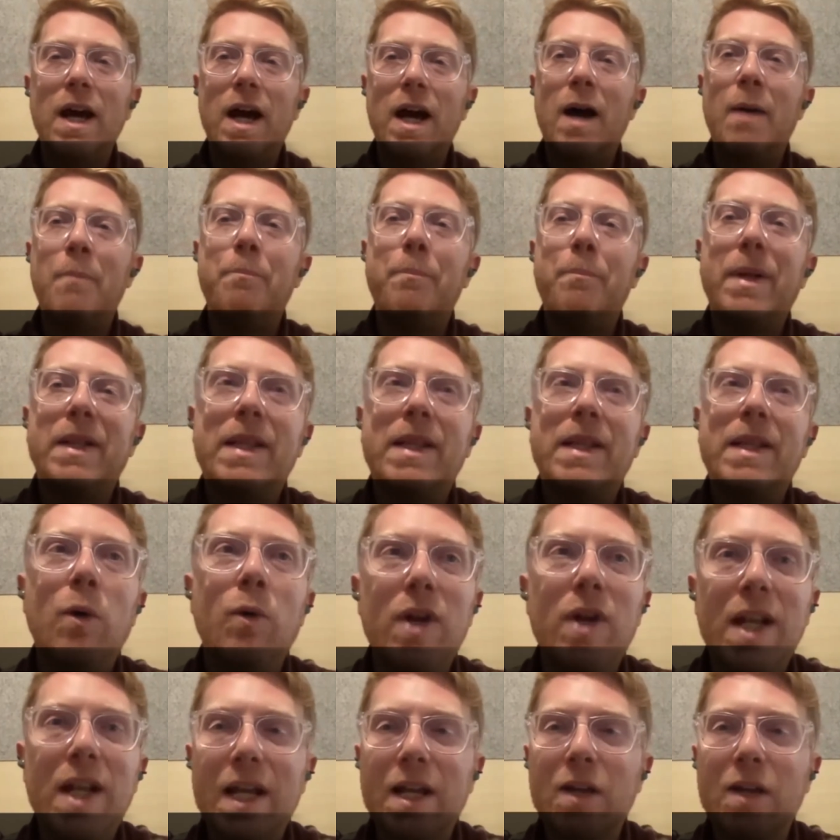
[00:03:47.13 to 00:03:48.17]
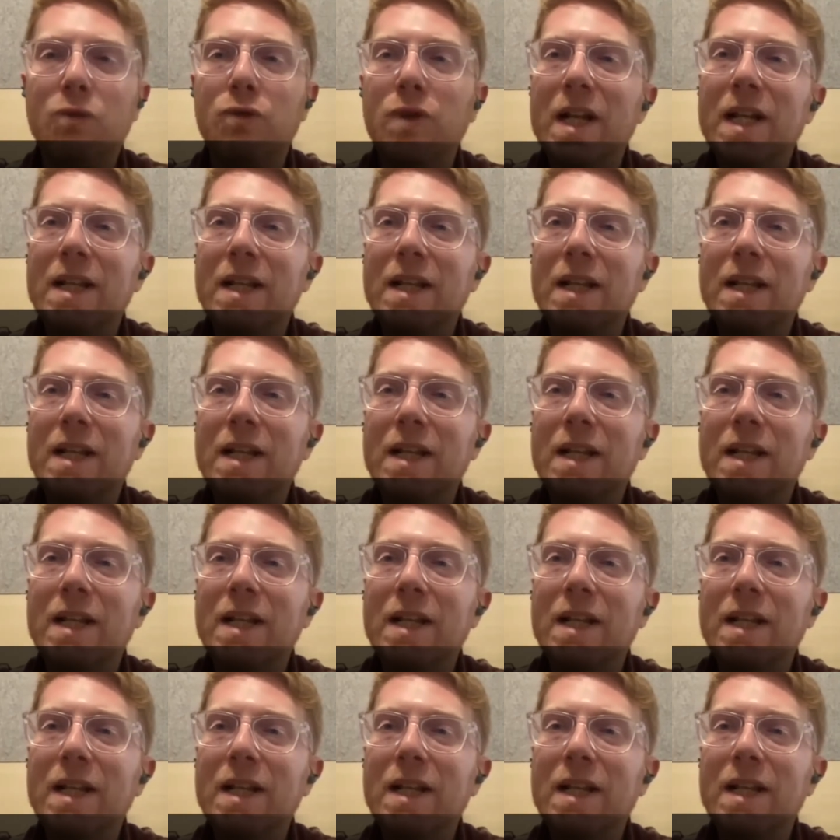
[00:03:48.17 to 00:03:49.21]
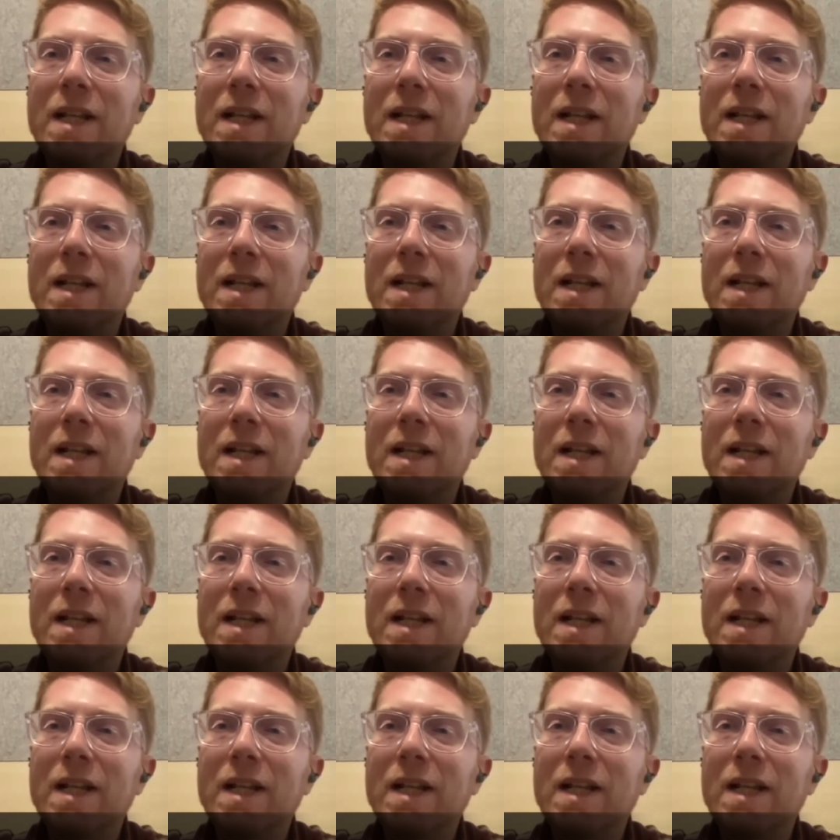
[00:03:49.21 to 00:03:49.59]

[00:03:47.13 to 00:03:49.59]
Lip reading: but our like real target user